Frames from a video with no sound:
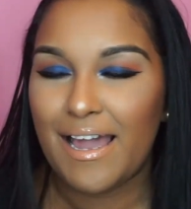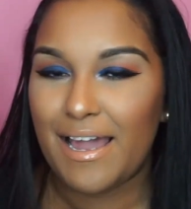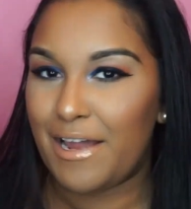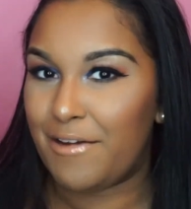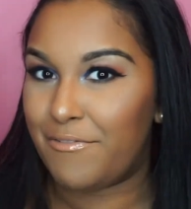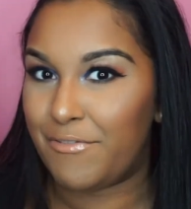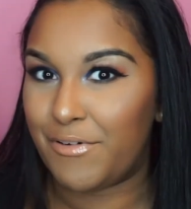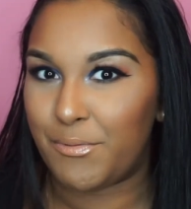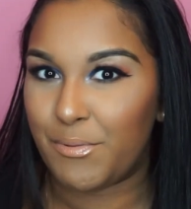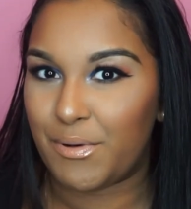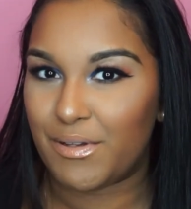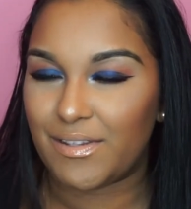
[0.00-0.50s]

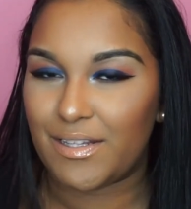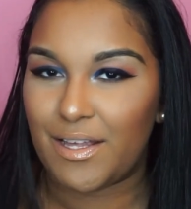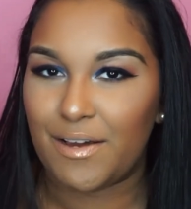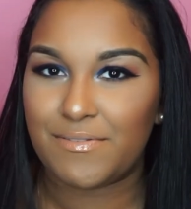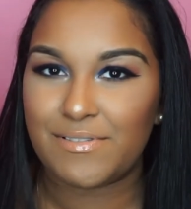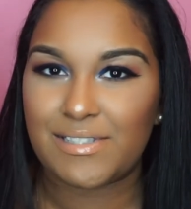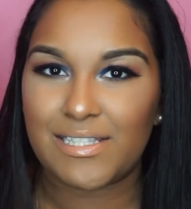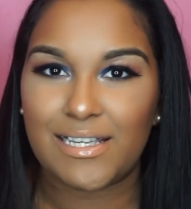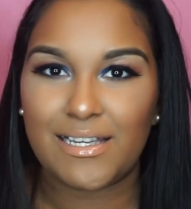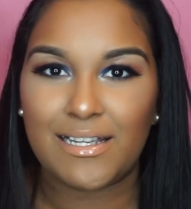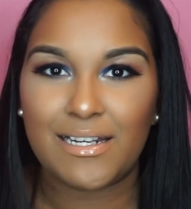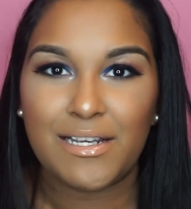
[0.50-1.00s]
Everyone
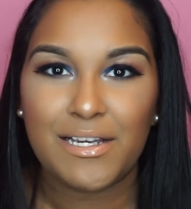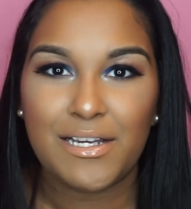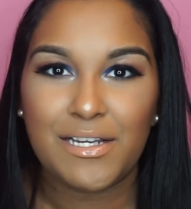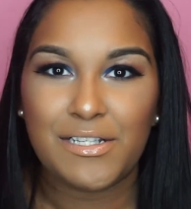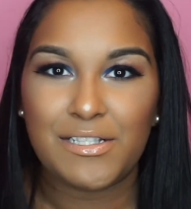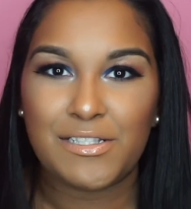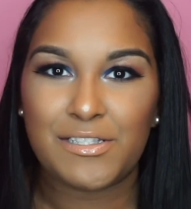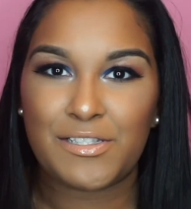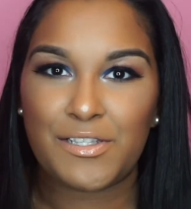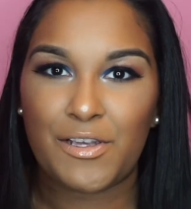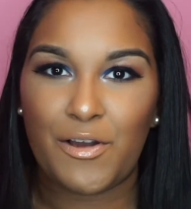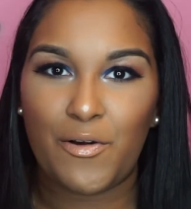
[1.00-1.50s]
loves it.
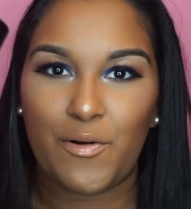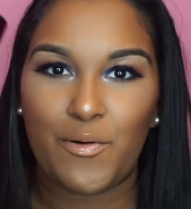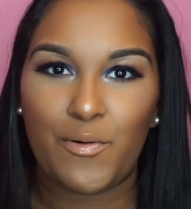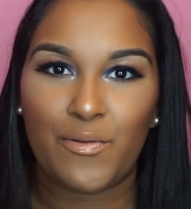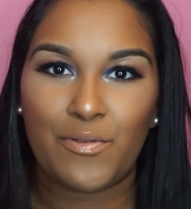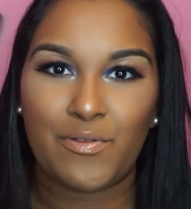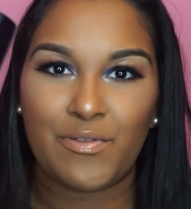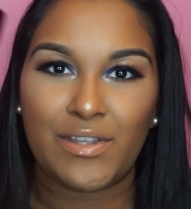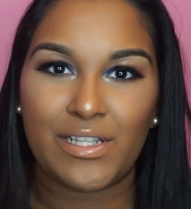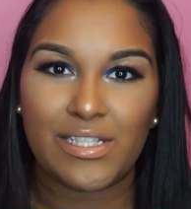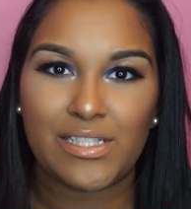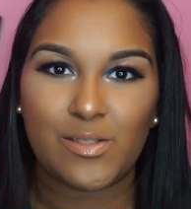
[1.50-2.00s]

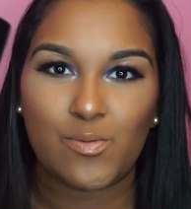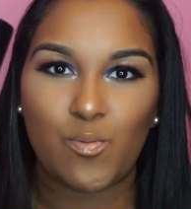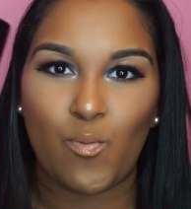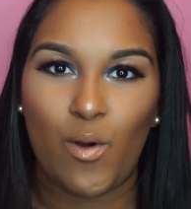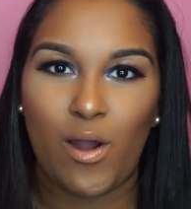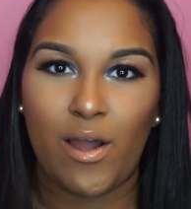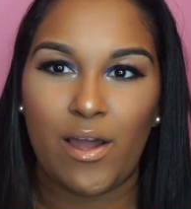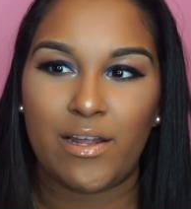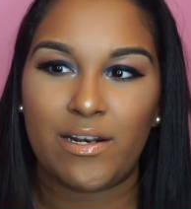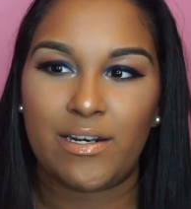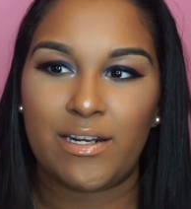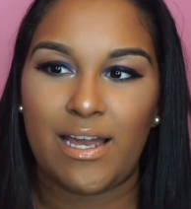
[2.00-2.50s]
So this
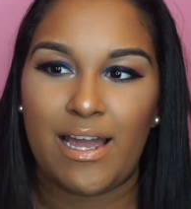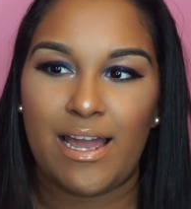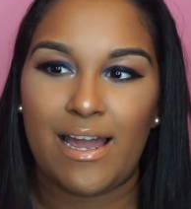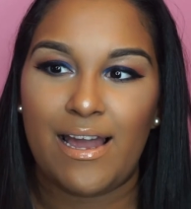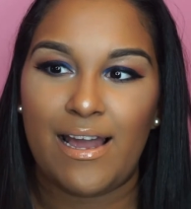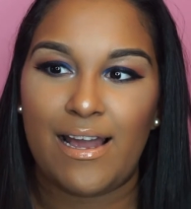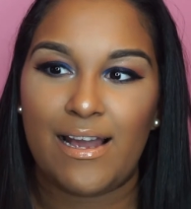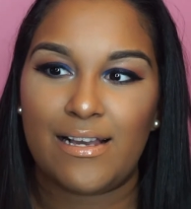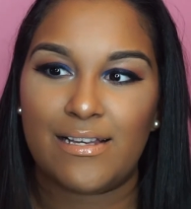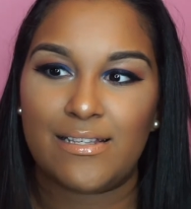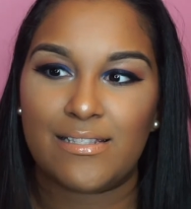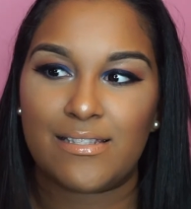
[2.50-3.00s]
one
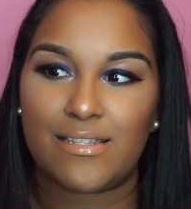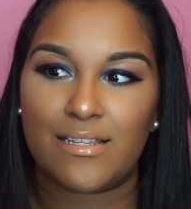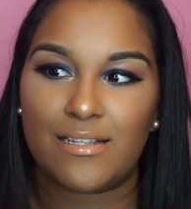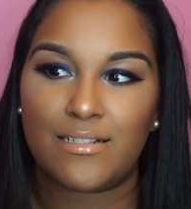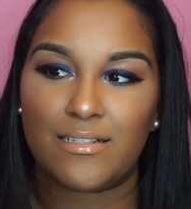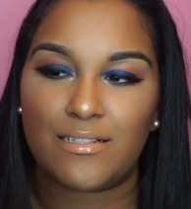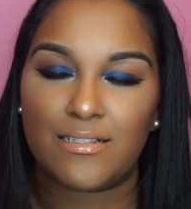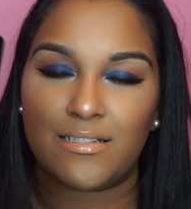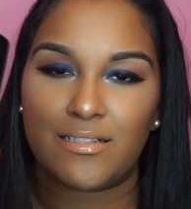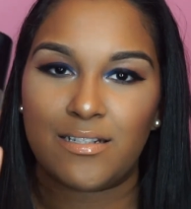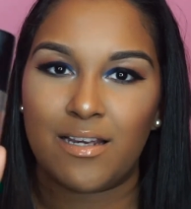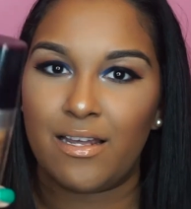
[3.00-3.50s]
has
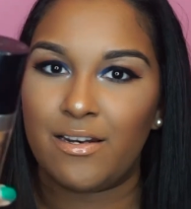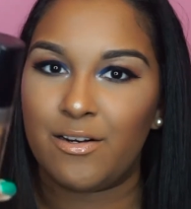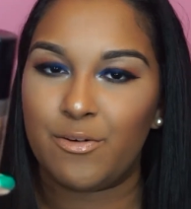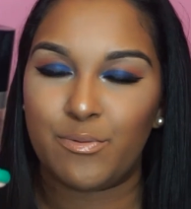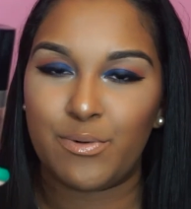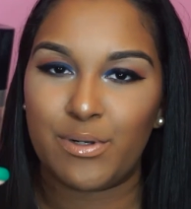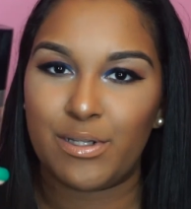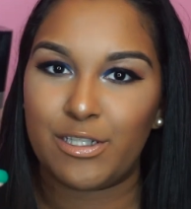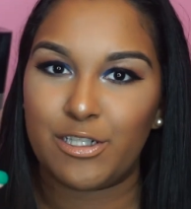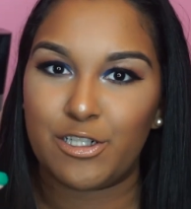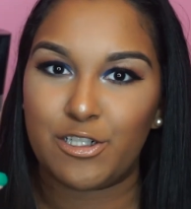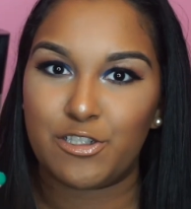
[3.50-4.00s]
done a
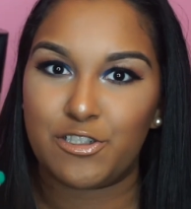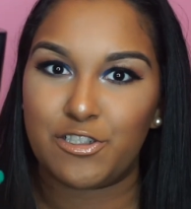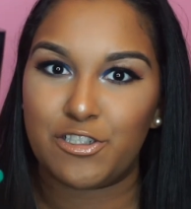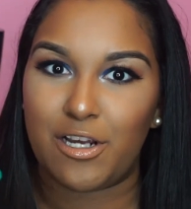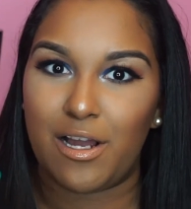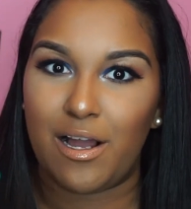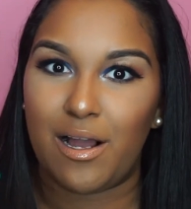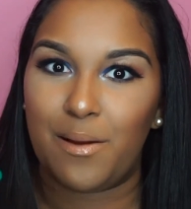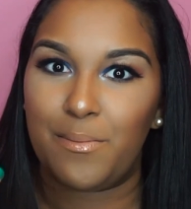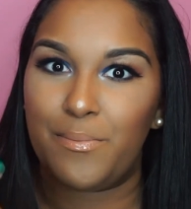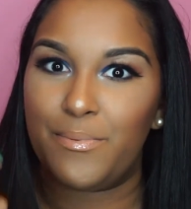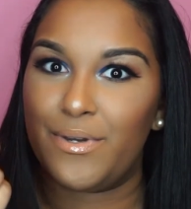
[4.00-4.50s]
really good
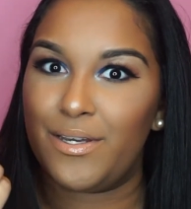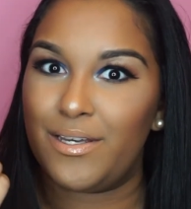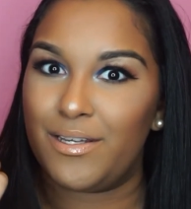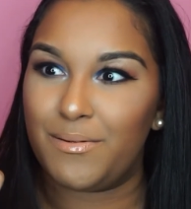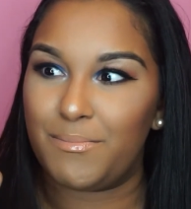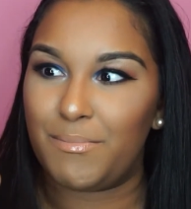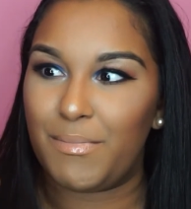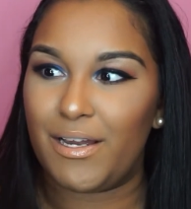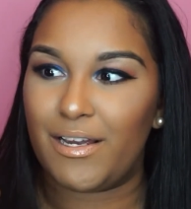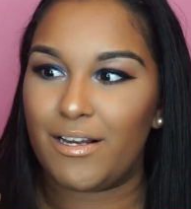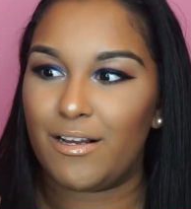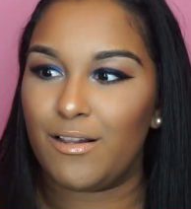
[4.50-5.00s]
job
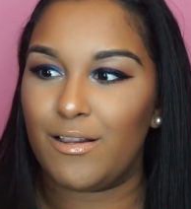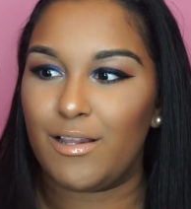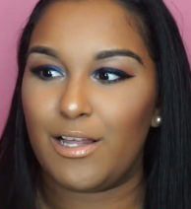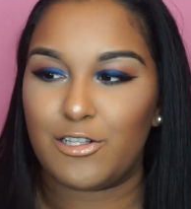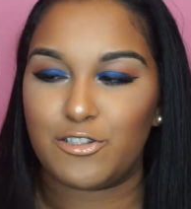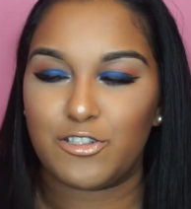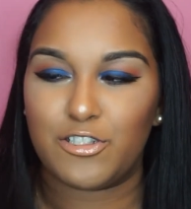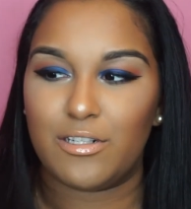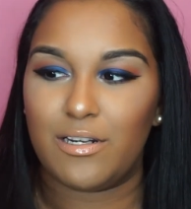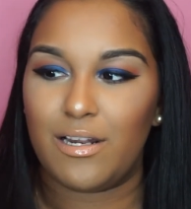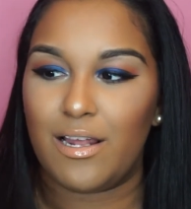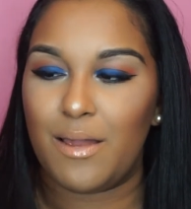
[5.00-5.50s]
in my
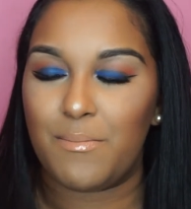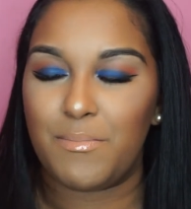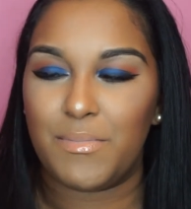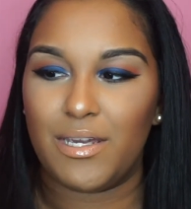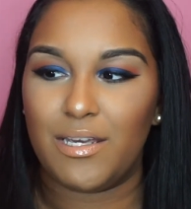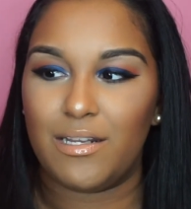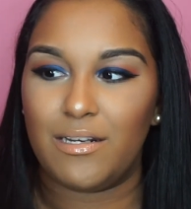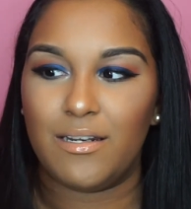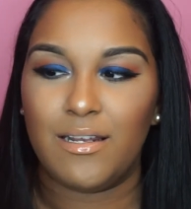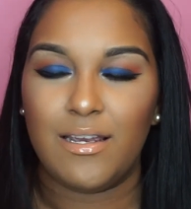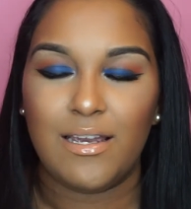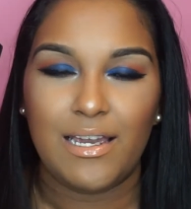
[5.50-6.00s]
collection. I
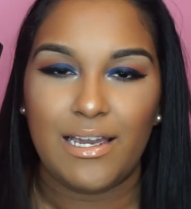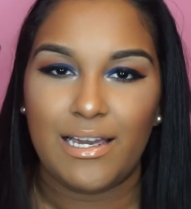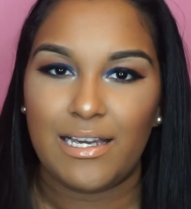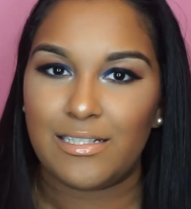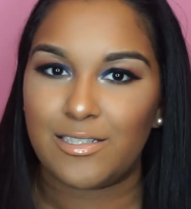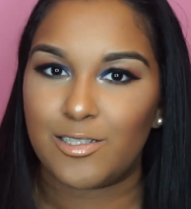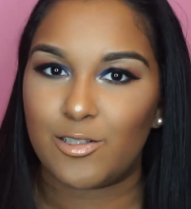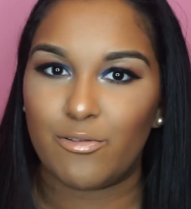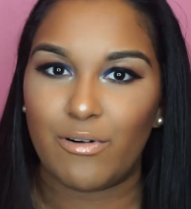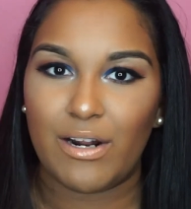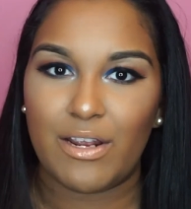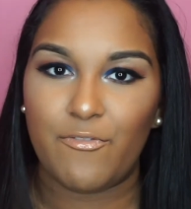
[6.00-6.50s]
mean,
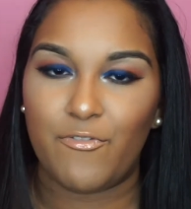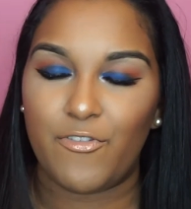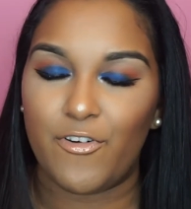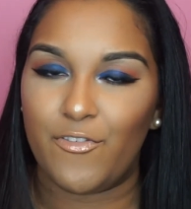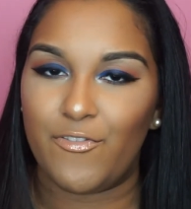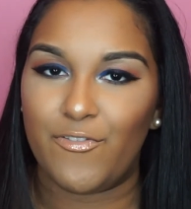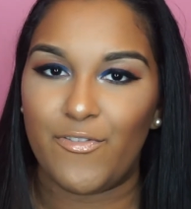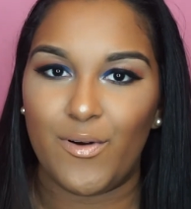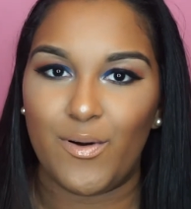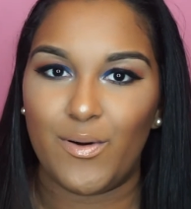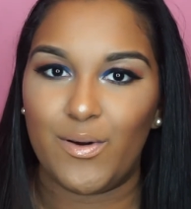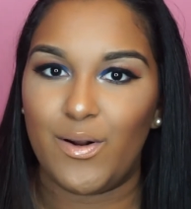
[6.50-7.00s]
it's great for
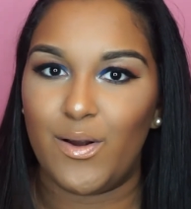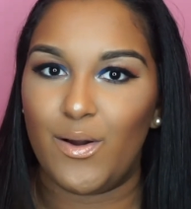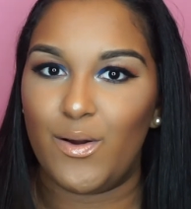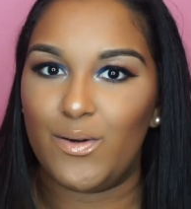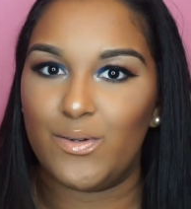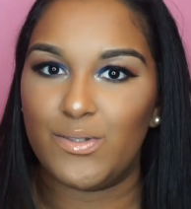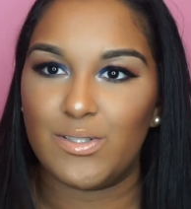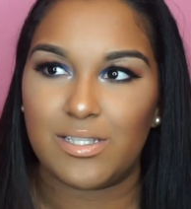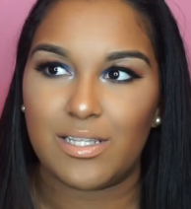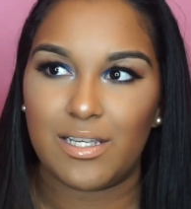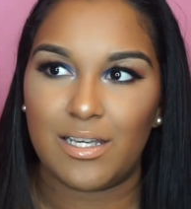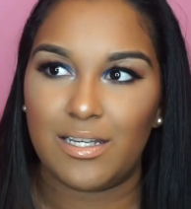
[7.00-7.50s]
photos.